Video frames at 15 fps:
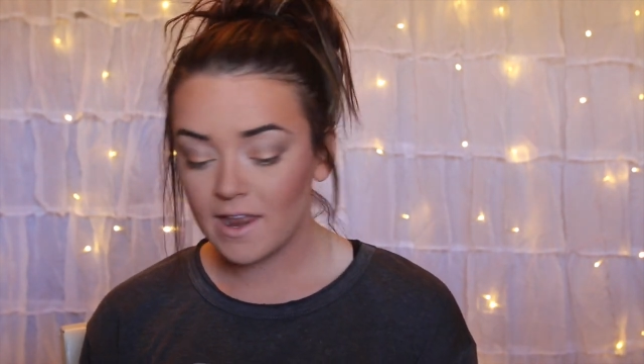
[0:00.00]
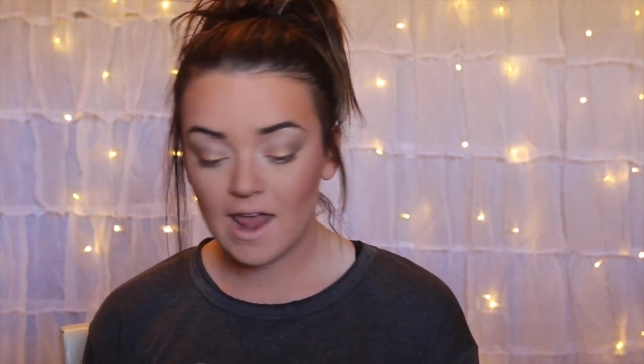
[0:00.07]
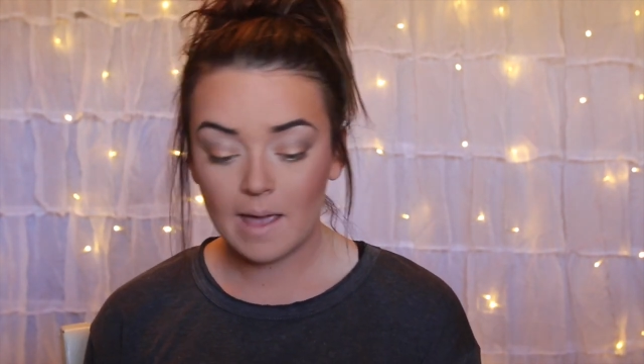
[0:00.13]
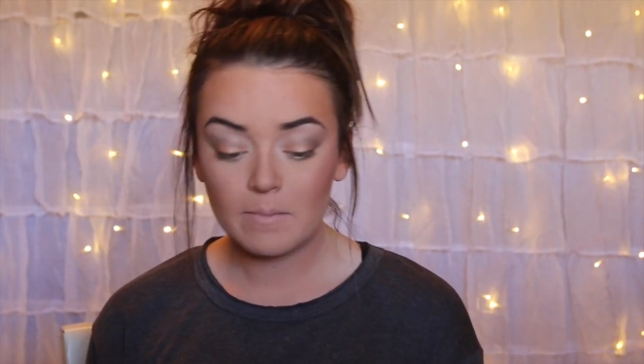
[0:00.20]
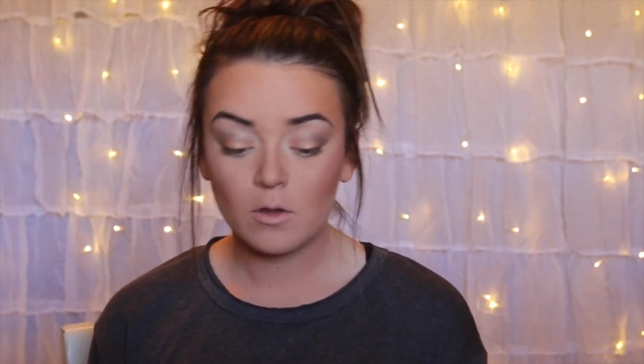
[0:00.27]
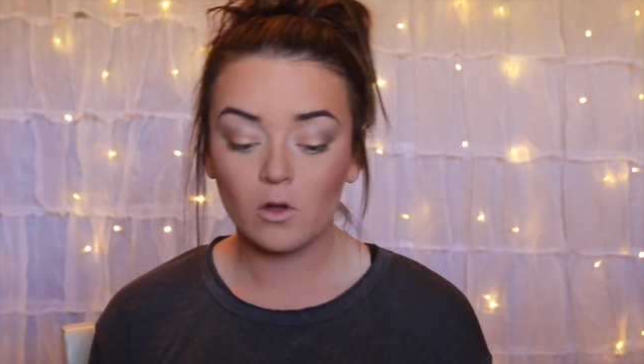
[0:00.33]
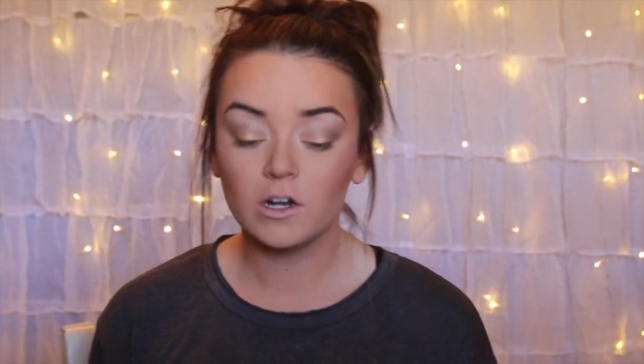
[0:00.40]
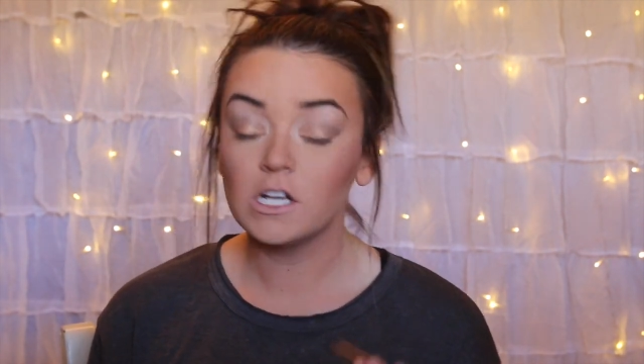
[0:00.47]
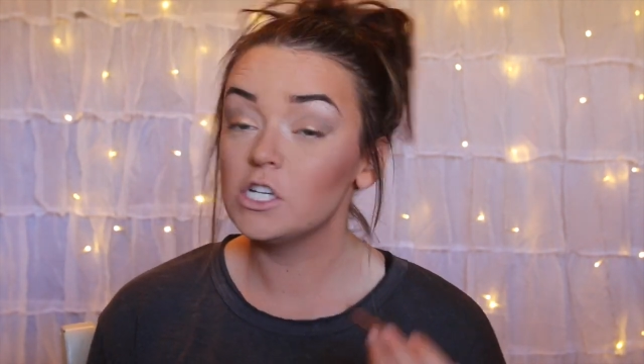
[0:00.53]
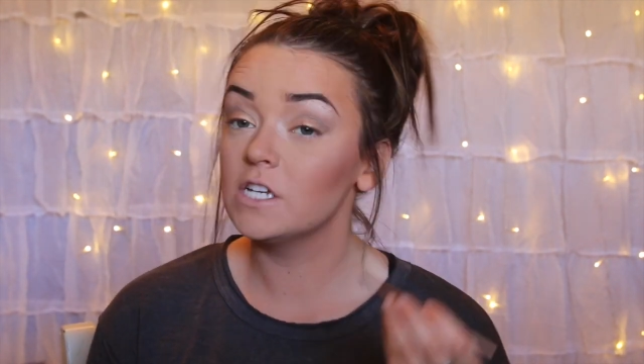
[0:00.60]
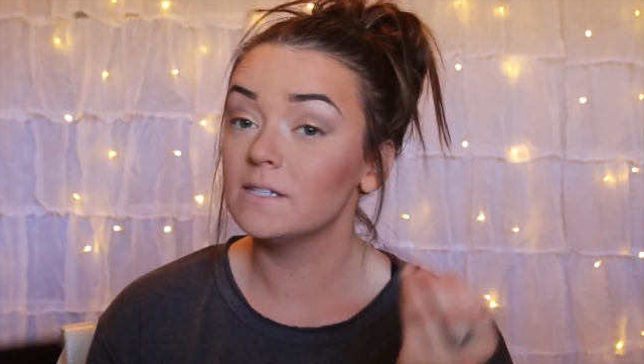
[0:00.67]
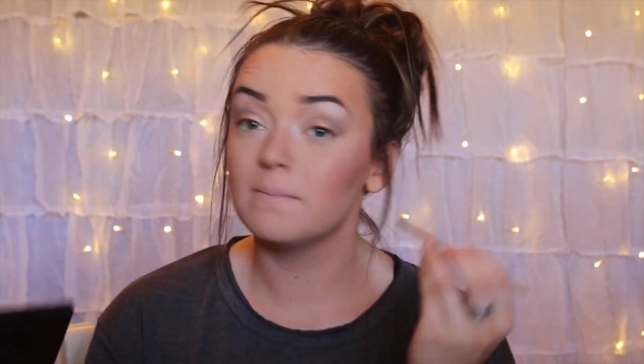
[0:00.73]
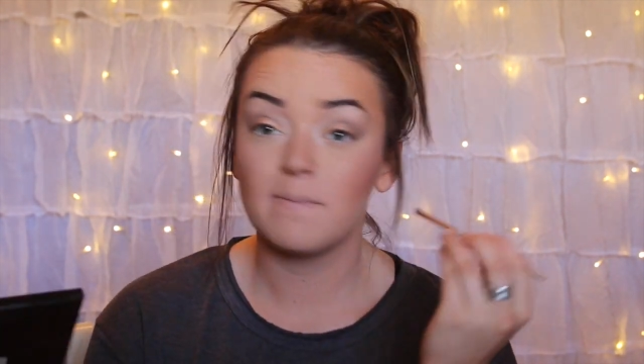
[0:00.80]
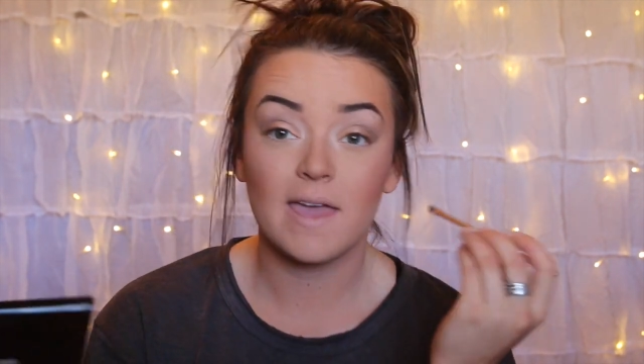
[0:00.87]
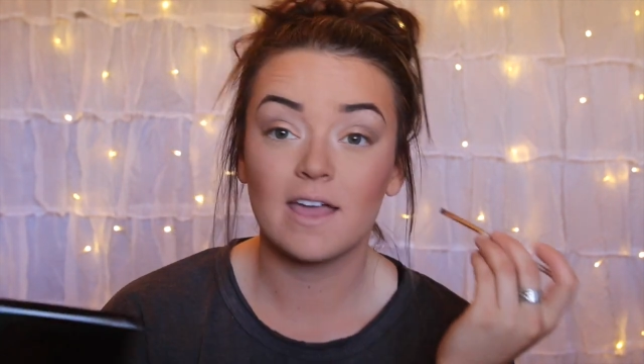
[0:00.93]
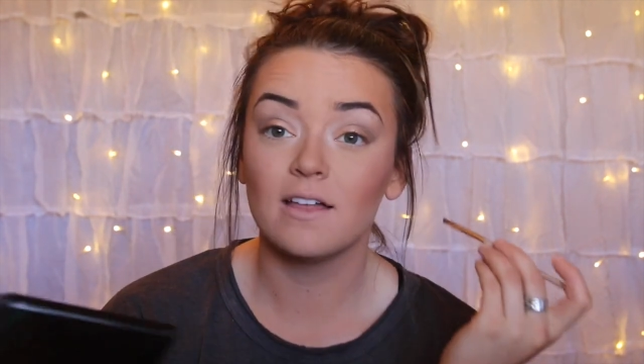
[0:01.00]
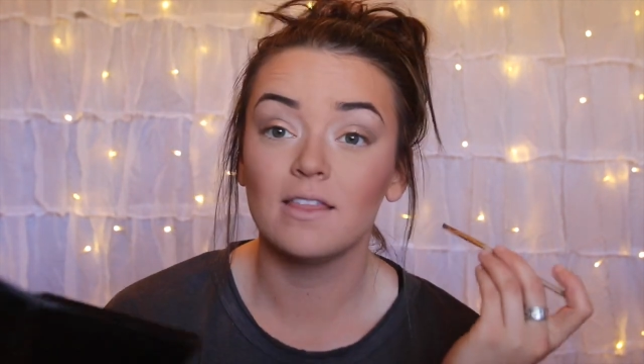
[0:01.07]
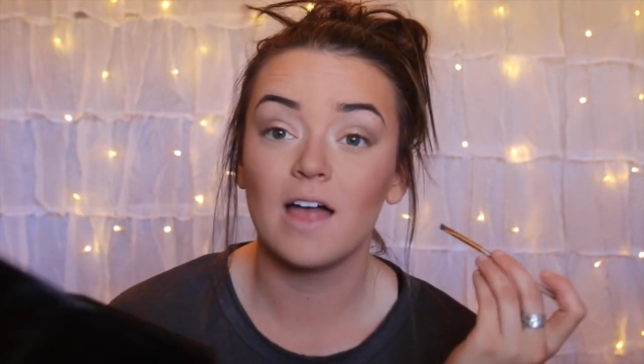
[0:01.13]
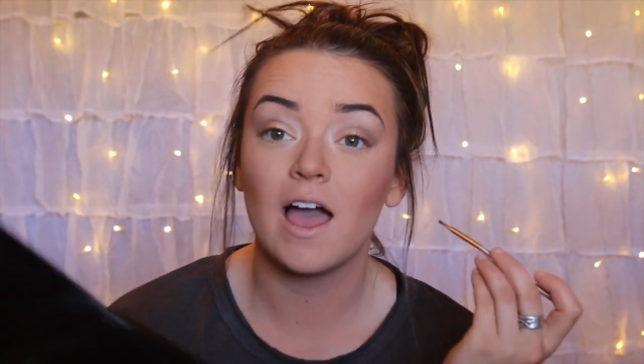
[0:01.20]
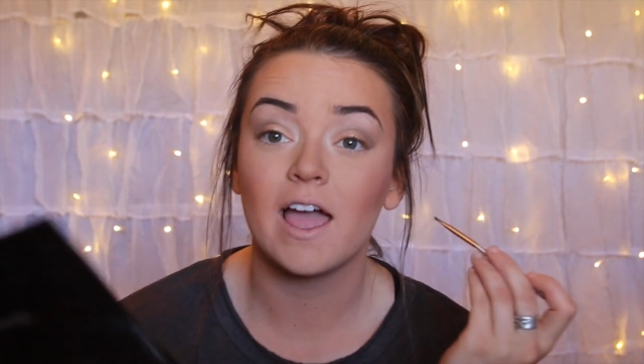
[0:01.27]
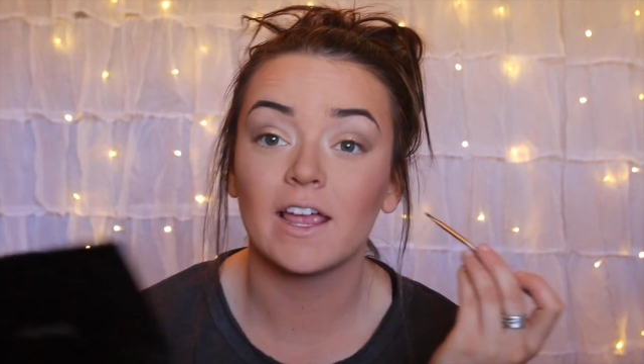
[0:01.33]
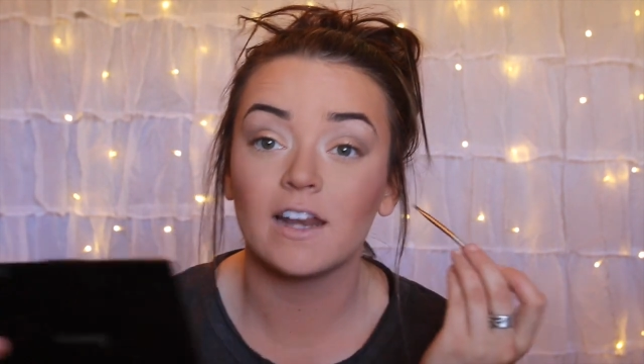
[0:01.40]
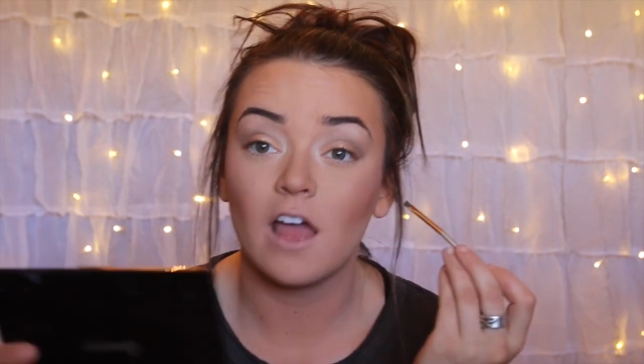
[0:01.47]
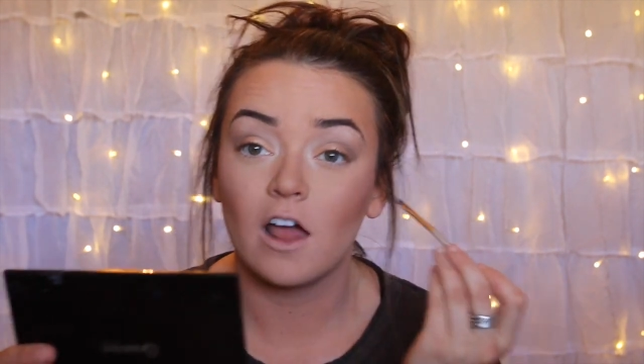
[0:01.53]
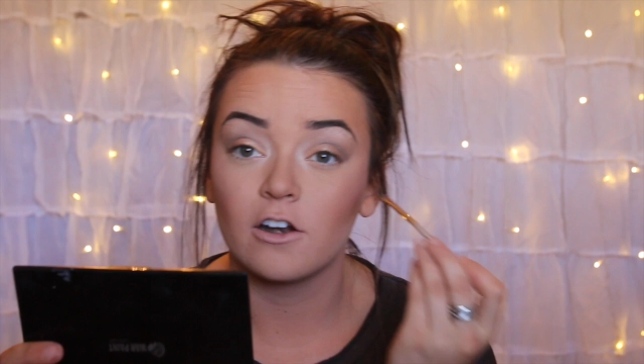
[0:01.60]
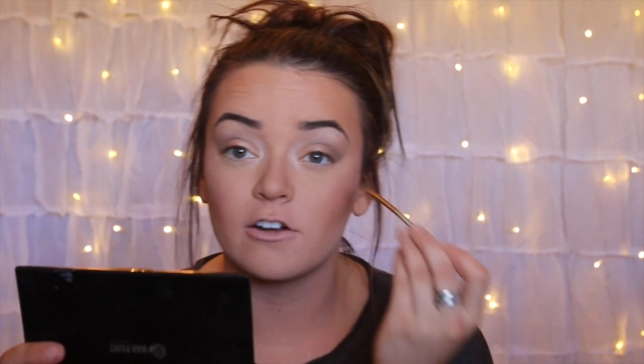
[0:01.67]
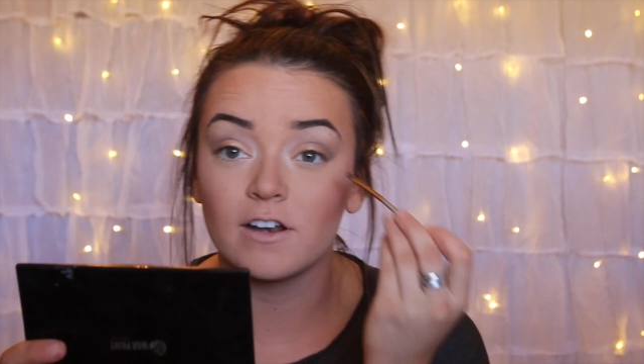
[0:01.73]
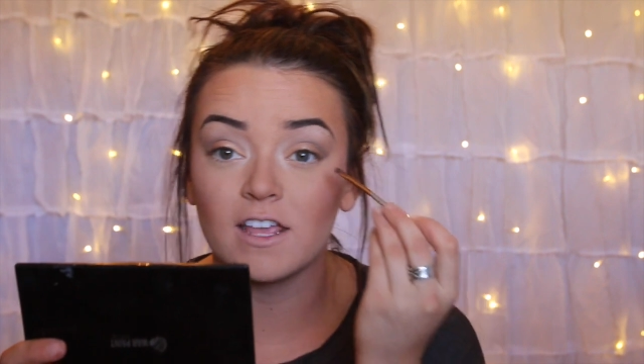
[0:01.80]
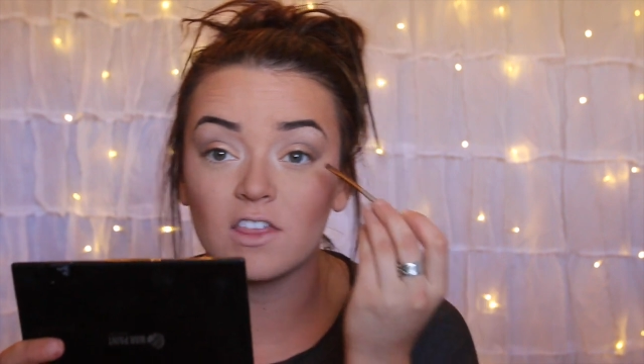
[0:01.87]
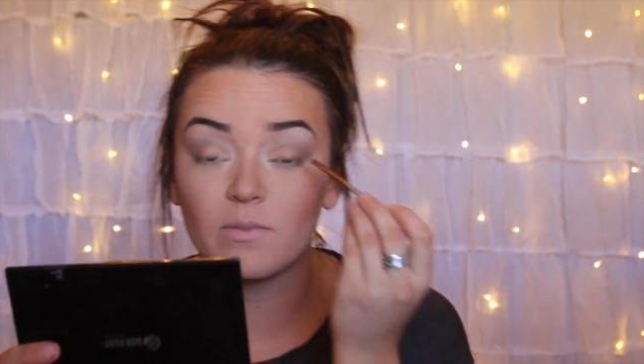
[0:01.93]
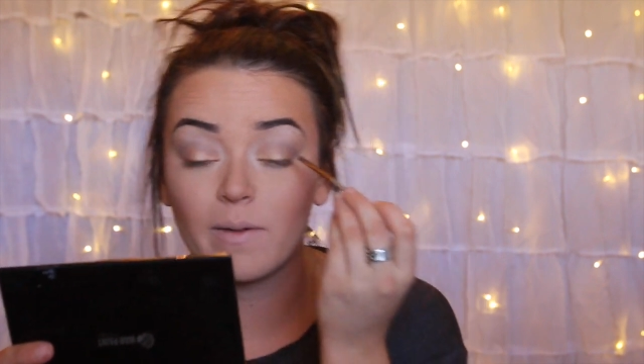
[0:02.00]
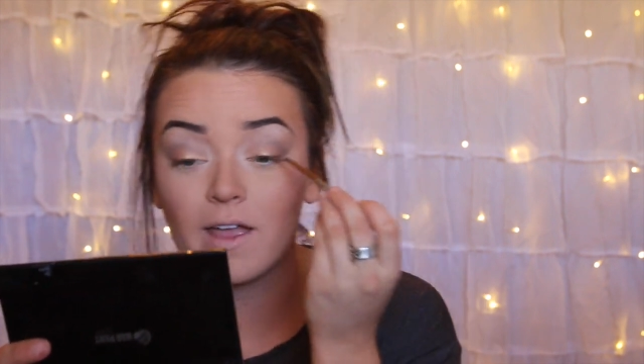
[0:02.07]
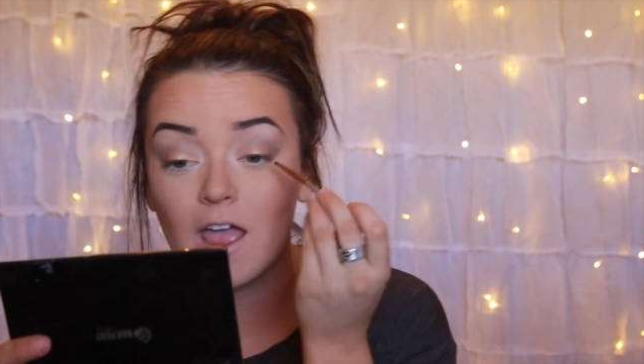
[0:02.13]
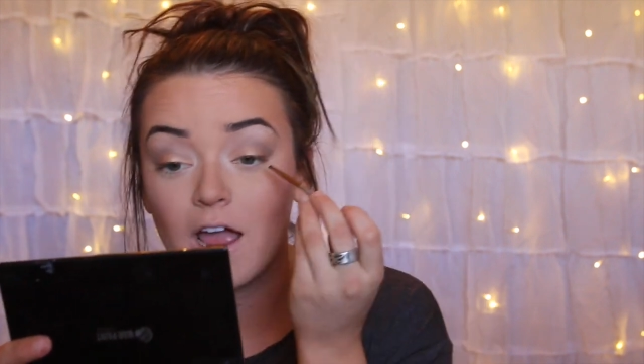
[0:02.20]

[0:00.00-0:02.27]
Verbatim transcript: And I'm going to just make a line underneath my